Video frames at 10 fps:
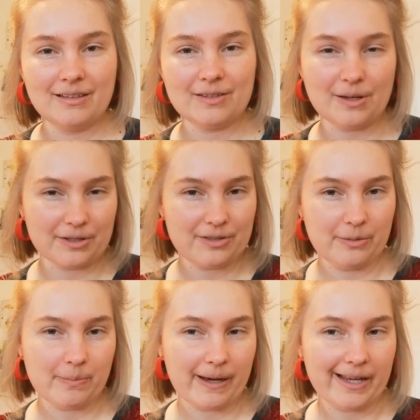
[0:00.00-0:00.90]
socks
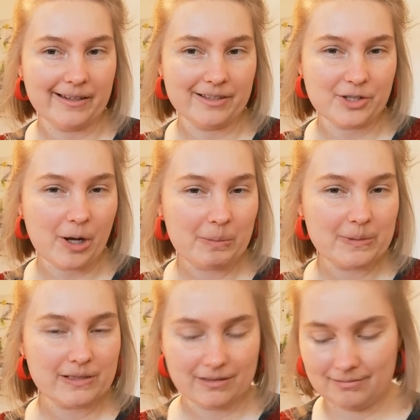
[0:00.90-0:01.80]
you buy in the
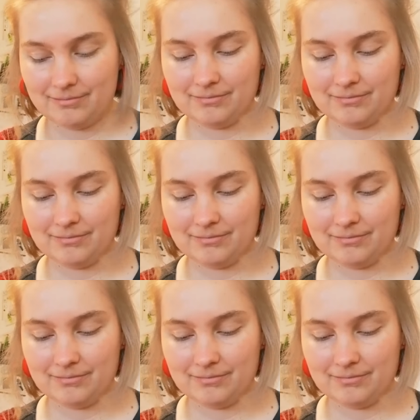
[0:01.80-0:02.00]
shops.